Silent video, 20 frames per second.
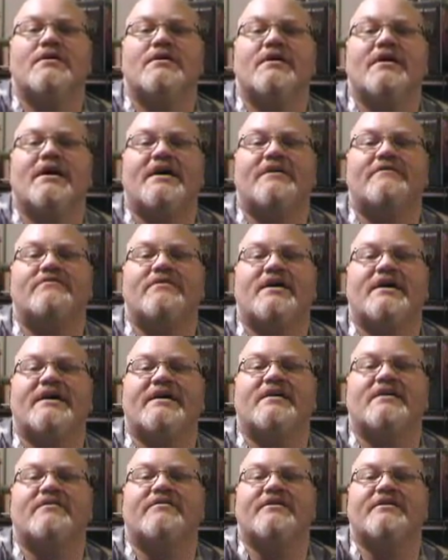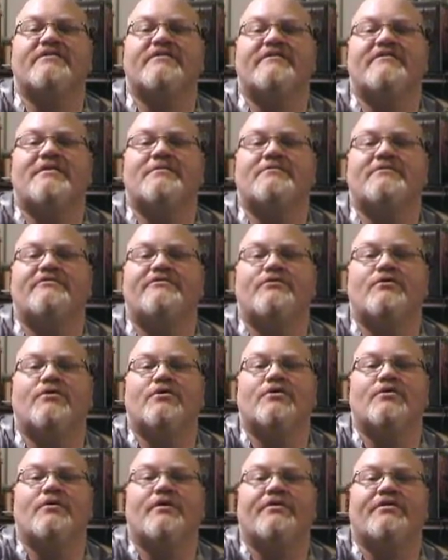Kind of like things I've done
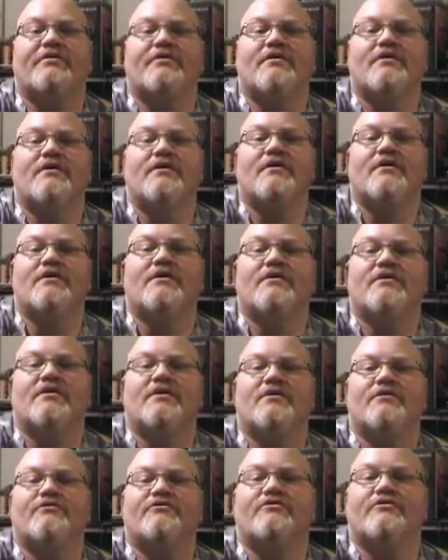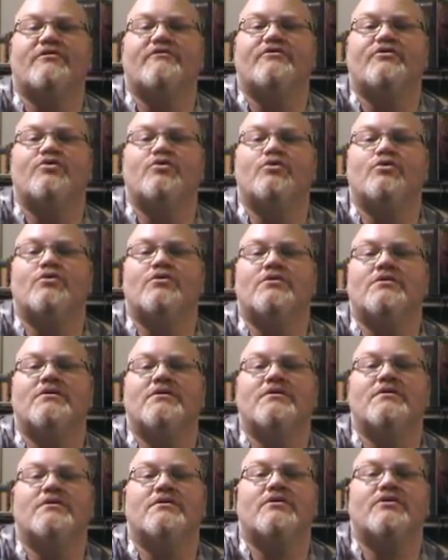before with, sort of ghoul
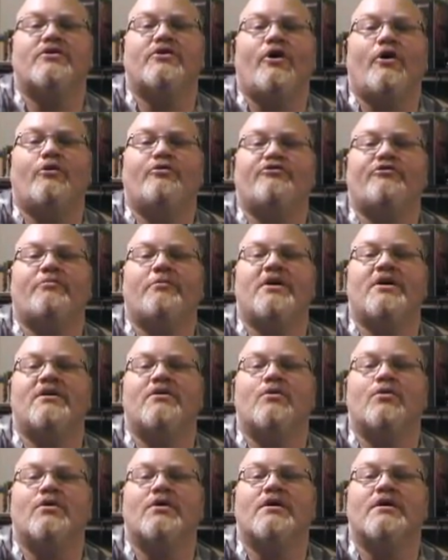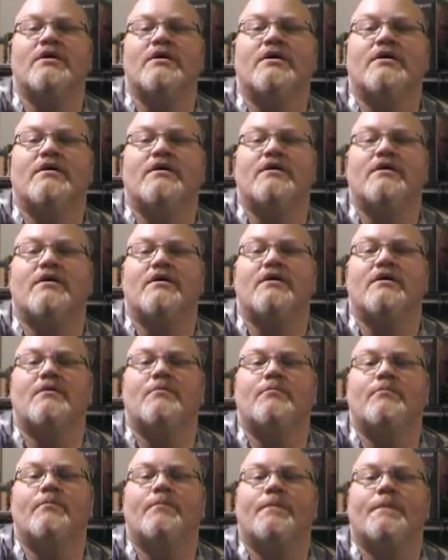coachmen or
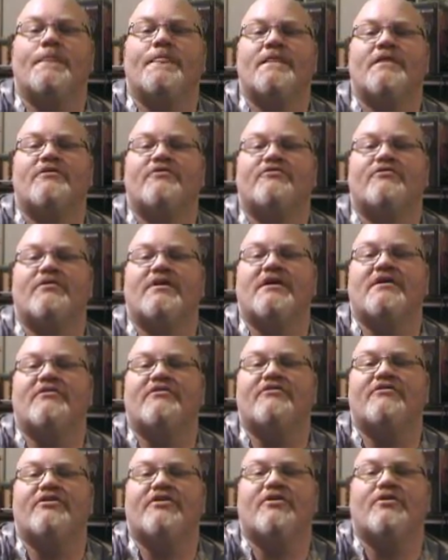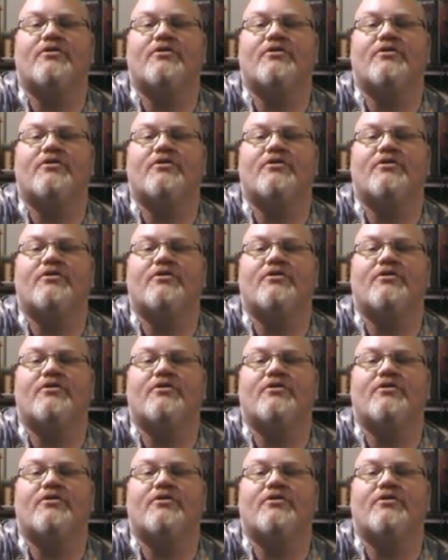strange,